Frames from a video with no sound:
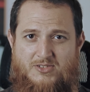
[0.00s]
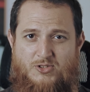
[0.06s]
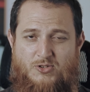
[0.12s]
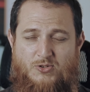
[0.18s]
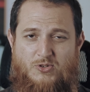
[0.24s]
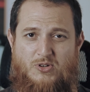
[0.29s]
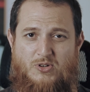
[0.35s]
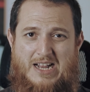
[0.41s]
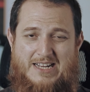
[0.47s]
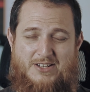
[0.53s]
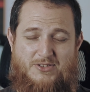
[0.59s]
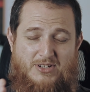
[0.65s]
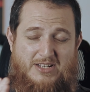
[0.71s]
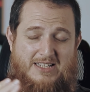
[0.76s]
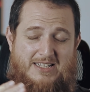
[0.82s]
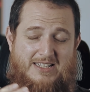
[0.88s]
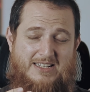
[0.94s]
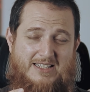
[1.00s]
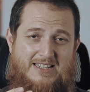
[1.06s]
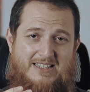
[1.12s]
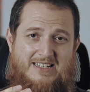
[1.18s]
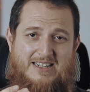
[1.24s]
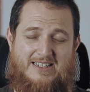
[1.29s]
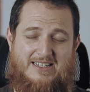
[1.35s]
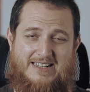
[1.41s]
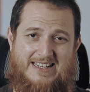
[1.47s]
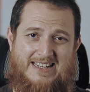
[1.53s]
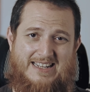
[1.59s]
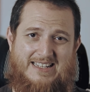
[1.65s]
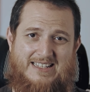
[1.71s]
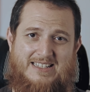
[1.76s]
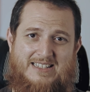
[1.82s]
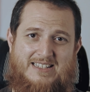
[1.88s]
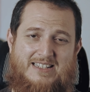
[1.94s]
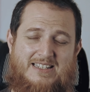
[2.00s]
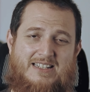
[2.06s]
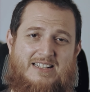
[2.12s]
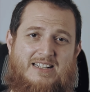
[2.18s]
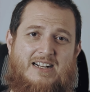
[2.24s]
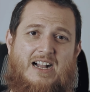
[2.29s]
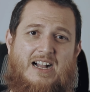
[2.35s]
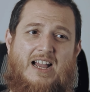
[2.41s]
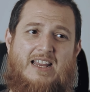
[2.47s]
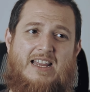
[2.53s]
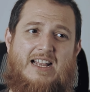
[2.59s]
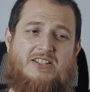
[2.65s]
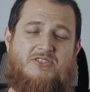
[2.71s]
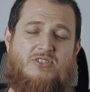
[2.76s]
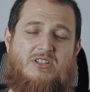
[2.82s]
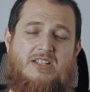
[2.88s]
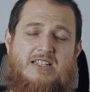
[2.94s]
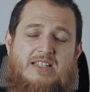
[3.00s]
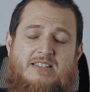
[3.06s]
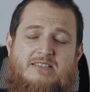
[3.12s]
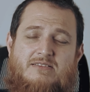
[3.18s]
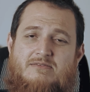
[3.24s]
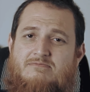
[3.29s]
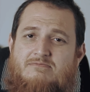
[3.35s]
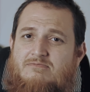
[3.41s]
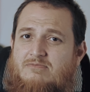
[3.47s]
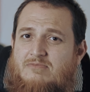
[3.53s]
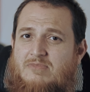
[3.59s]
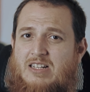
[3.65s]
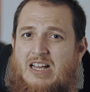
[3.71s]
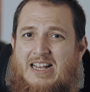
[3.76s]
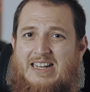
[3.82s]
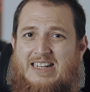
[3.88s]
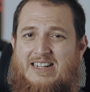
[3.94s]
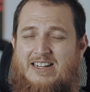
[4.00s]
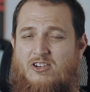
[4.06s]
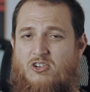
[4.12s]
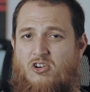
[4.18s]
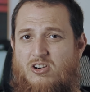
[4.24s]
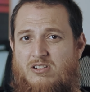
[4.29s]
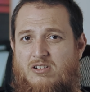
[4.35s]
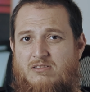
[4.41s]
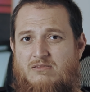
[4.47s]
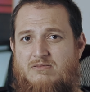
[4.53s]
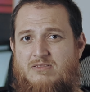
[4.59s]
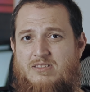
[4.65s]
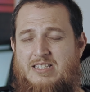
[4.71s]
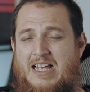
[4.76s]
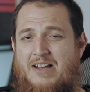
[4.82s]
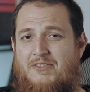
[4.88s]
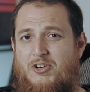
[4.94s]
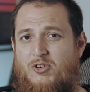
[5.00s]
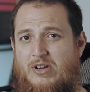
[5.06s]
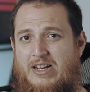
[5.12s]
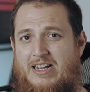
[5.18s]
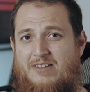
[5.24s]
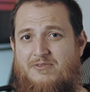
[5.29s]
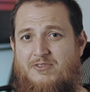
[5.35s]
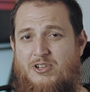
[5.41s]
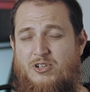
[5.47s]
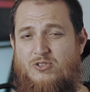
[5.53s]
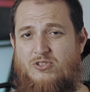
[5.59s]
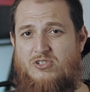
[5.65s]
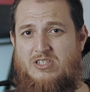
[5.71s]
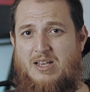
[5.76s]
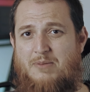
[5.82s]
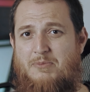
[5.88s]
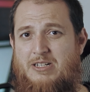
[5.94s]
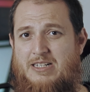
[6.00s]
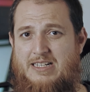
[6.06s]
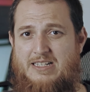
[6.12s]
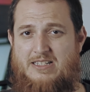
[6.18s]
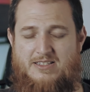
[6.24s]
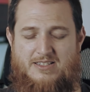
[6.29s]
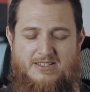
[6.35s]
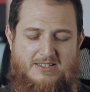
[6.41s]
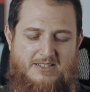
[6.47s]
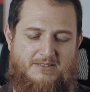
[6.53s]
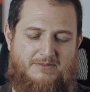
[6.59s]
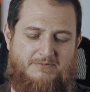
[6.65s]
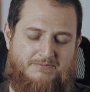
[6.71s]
So actually in a day, I actually like record 7 or 8 videos simultaneously.